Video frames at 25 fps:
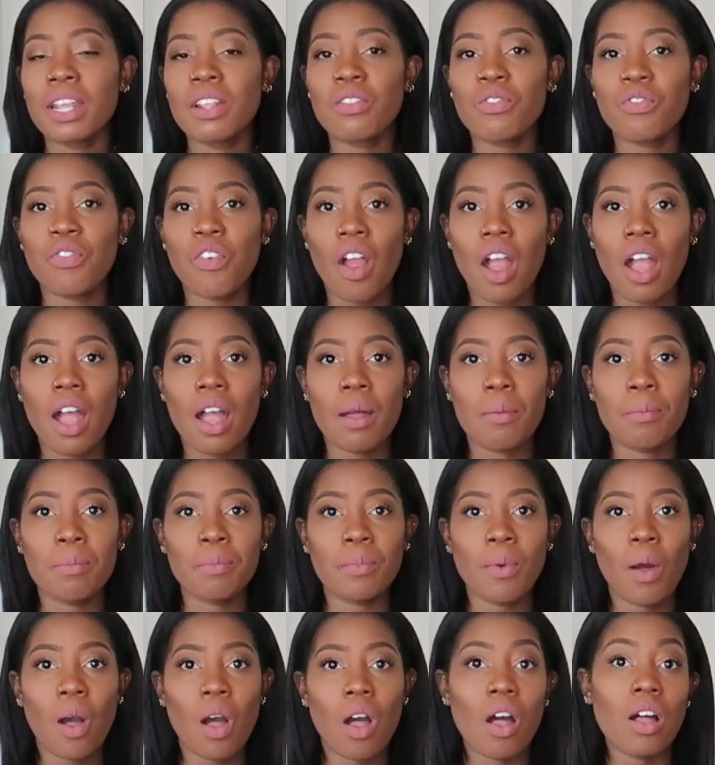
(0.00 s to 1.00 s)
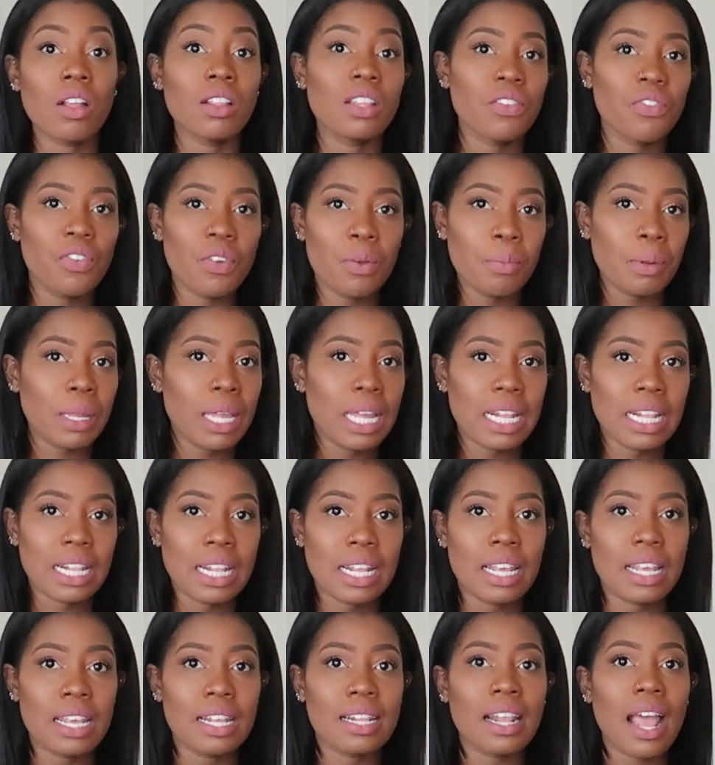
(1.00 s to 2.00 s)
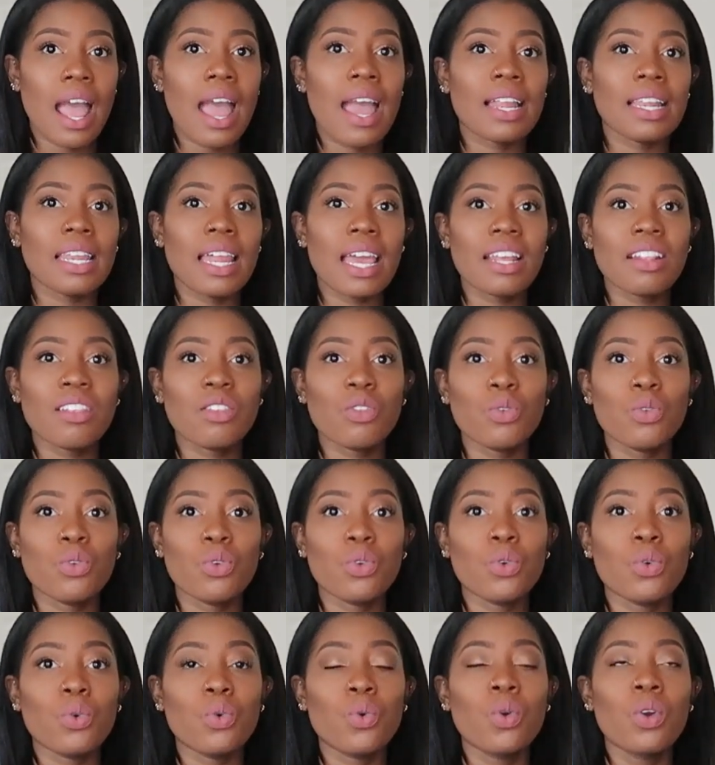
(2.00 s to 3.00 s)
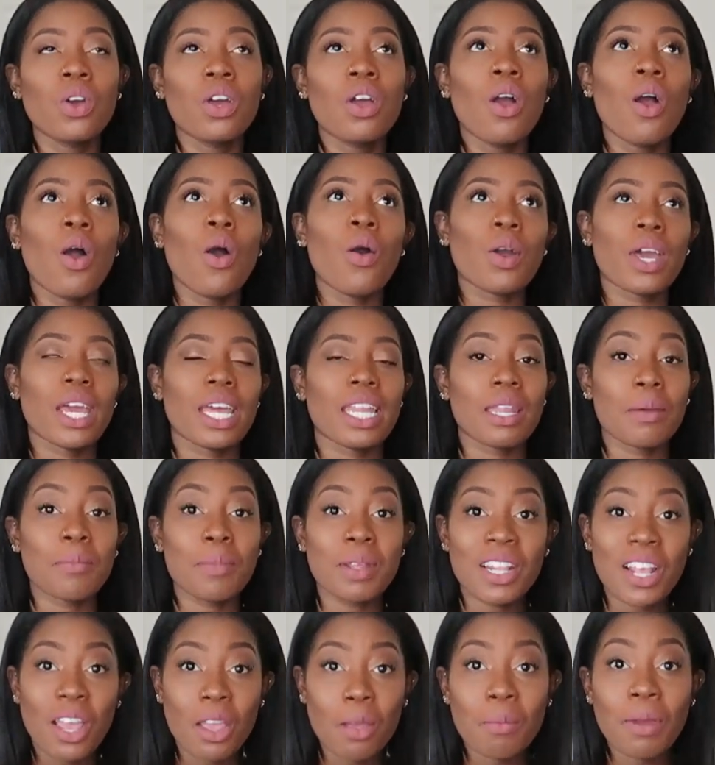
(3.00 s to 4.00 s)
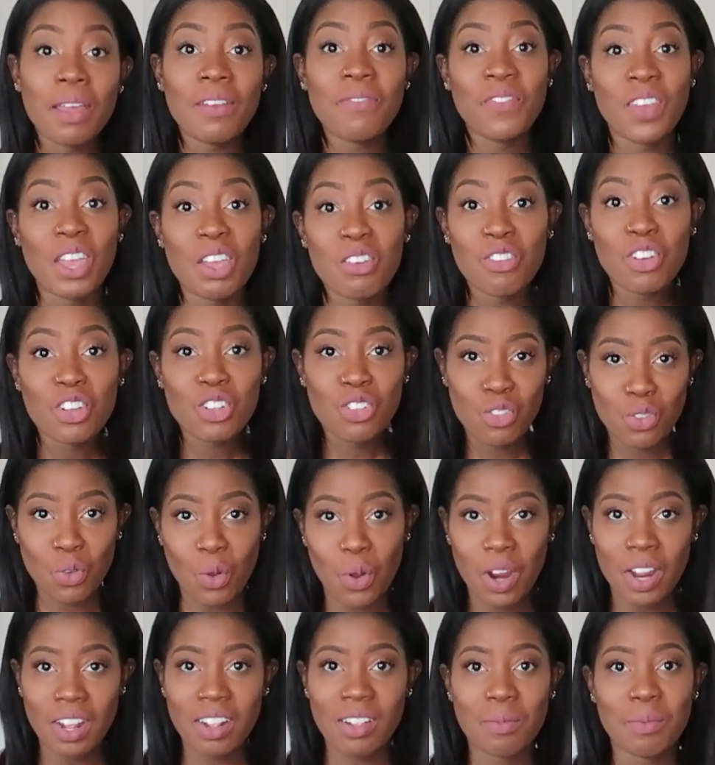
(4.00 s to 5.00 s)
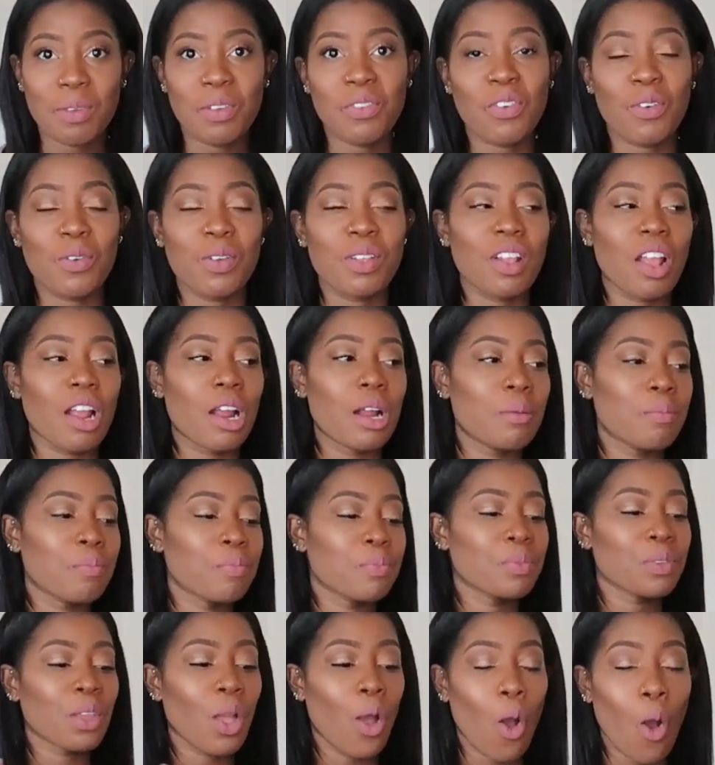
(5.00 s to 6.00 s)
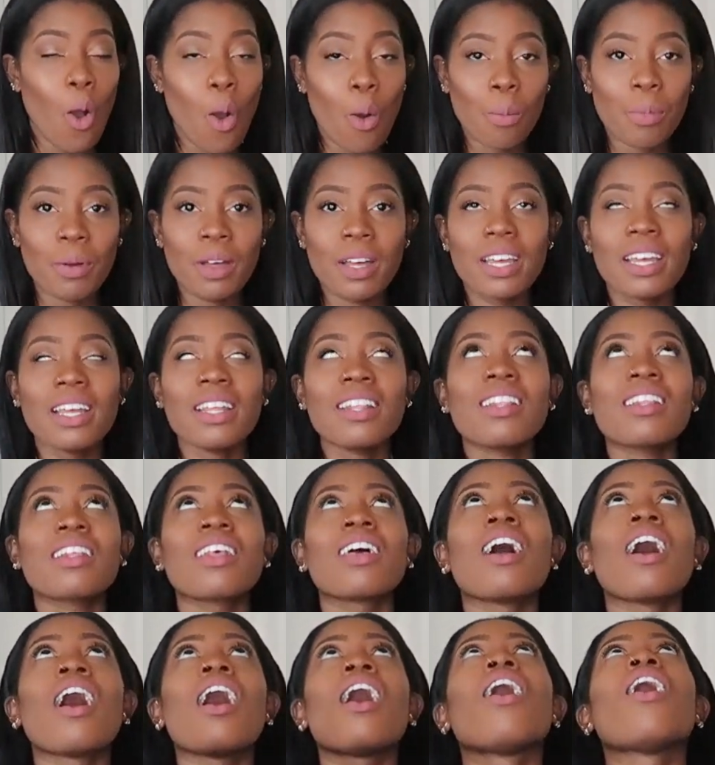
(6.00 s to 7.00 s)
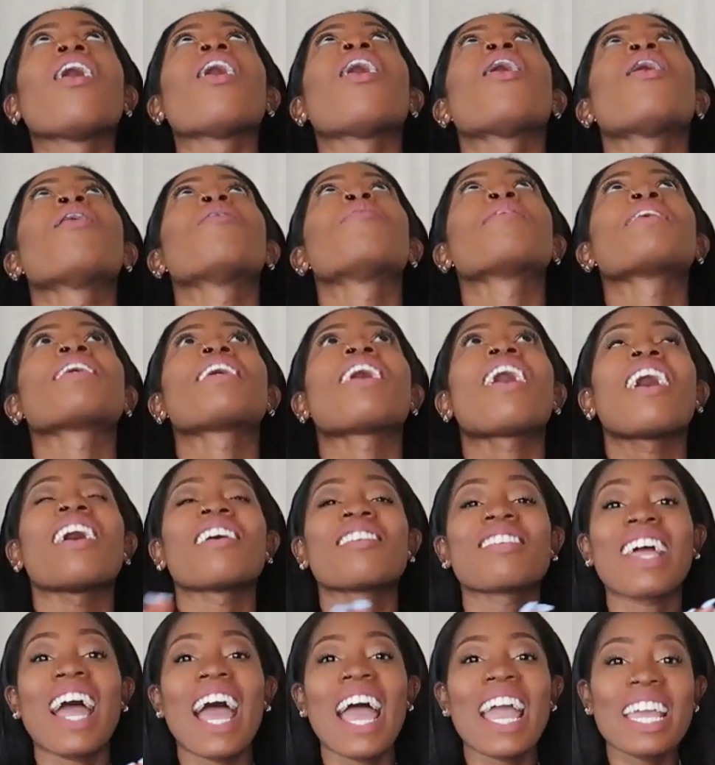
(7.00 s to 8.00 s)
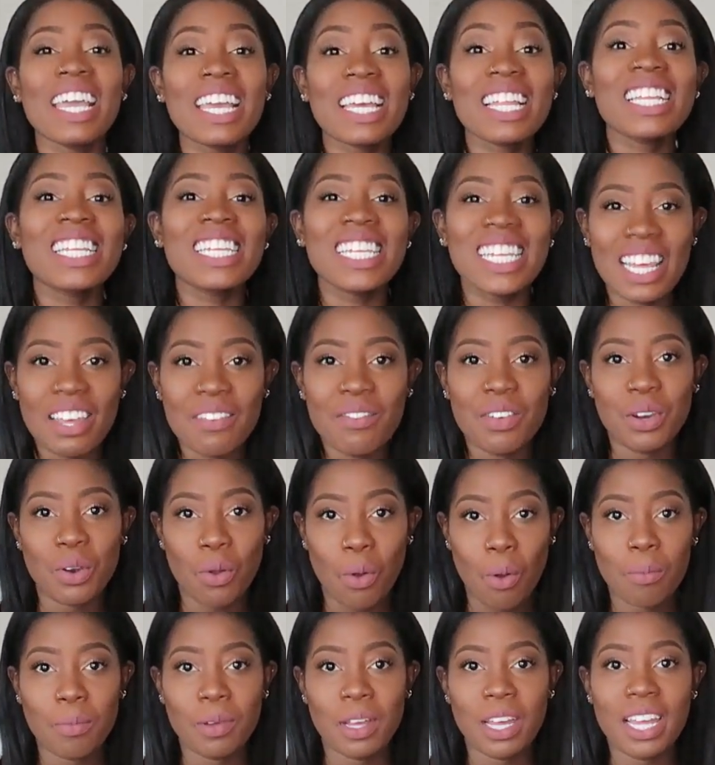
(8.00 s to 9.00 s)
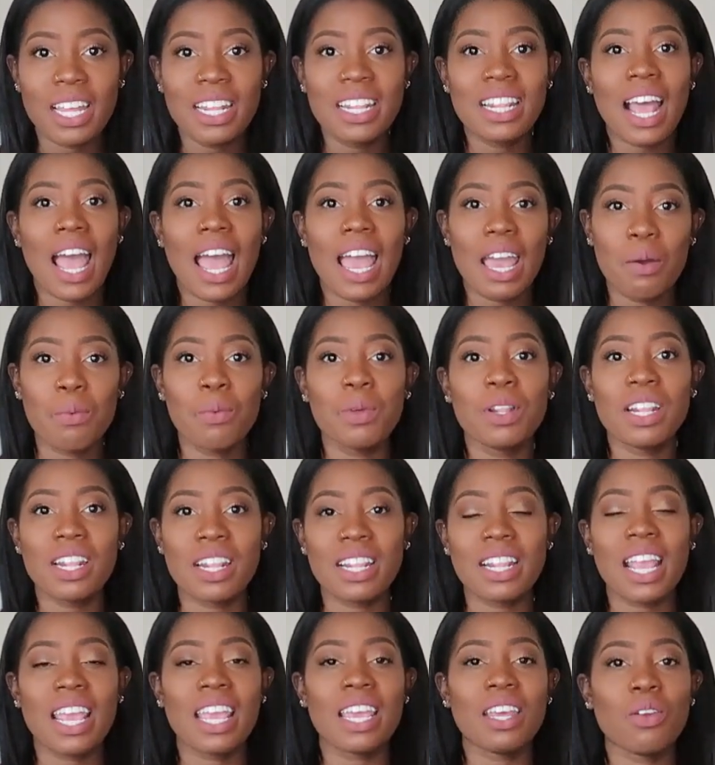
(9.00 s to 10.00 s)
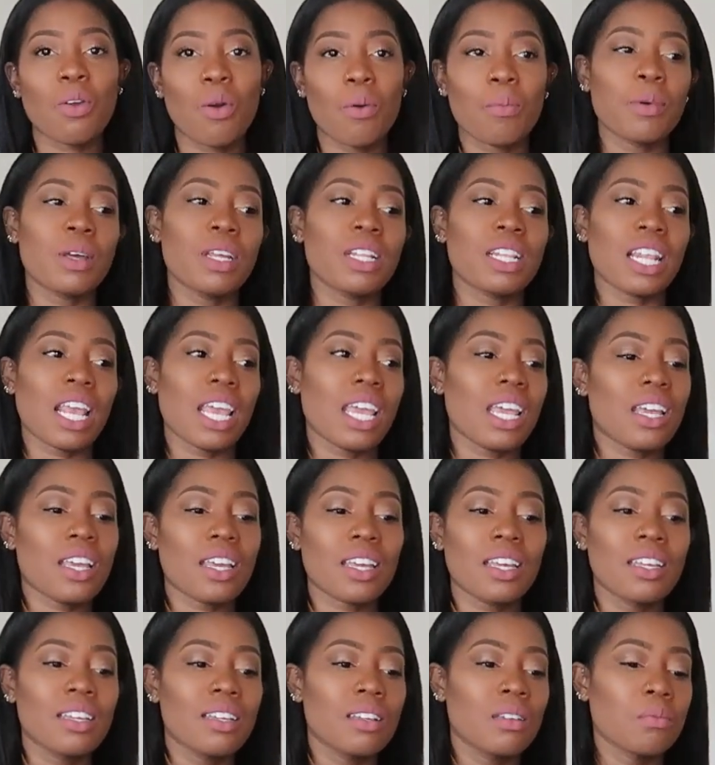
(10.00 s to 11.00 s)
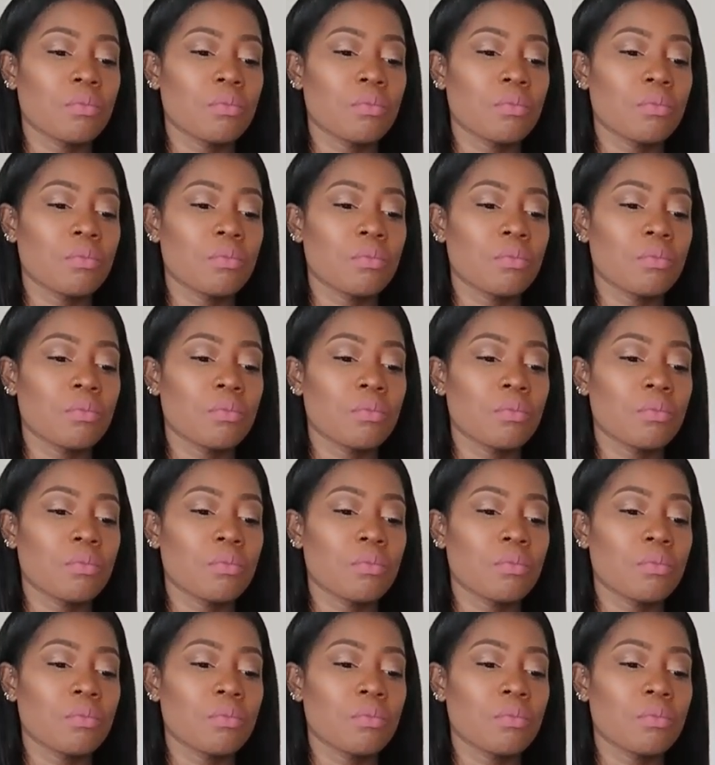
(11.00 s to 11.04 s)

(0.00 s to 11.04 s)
from all different places. Okay, let me tell you my favorite stores before we start. Home Goods. Oh my gosh, I could live in Home Goods. I would stay in Home Goods like